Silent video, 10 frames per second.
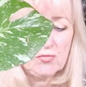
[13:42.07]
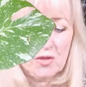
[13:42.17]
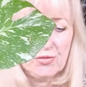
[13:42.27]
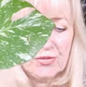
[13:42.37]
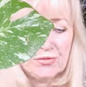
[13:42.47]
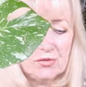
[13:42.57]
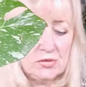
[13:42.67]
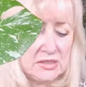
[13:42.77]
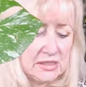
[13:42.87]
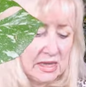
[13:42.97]
run through
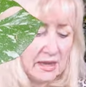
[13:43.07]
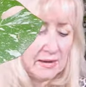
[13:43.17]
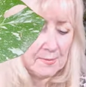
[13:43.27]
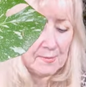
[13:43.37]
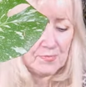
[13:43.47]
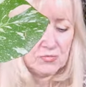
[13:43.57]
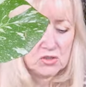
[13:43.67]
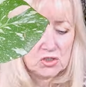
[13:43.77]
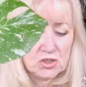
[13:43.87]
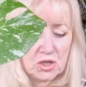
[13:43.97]
today
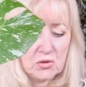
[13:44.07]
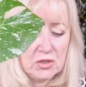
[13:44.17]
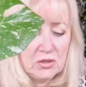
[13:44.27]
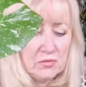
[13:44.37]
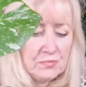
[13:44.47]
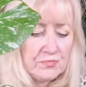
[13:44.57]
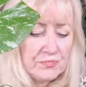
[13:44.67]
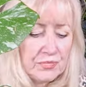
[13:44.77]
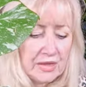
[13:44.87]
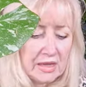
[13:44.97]
to show you,
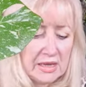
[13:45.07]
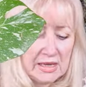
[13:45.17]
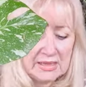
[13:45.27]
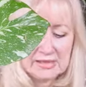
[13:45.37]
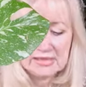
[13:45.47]
and